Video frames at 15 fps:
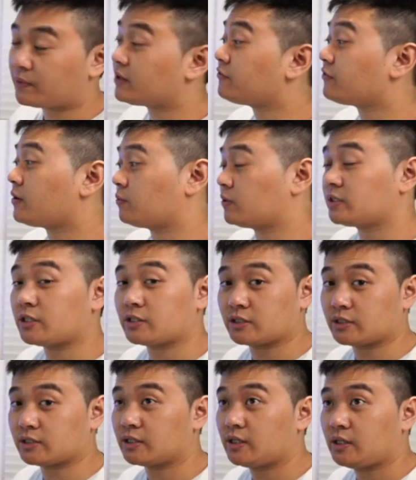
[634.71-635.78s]
And if I wanted
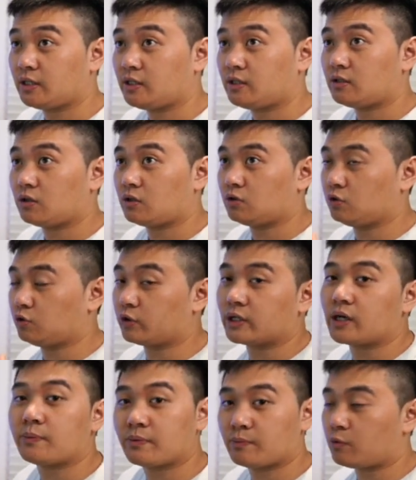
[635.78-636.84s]
to look it
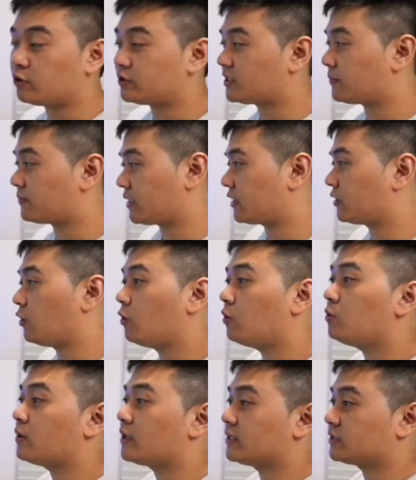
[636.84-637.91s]
up in more depth, I can
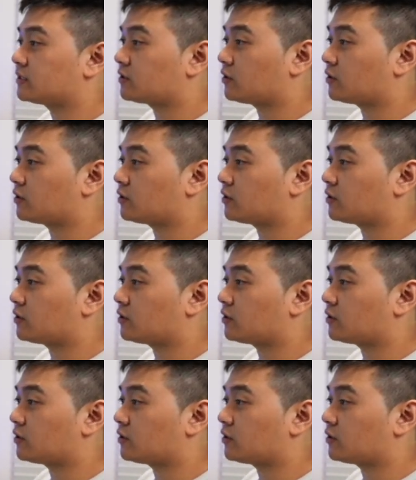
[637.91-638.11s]
always go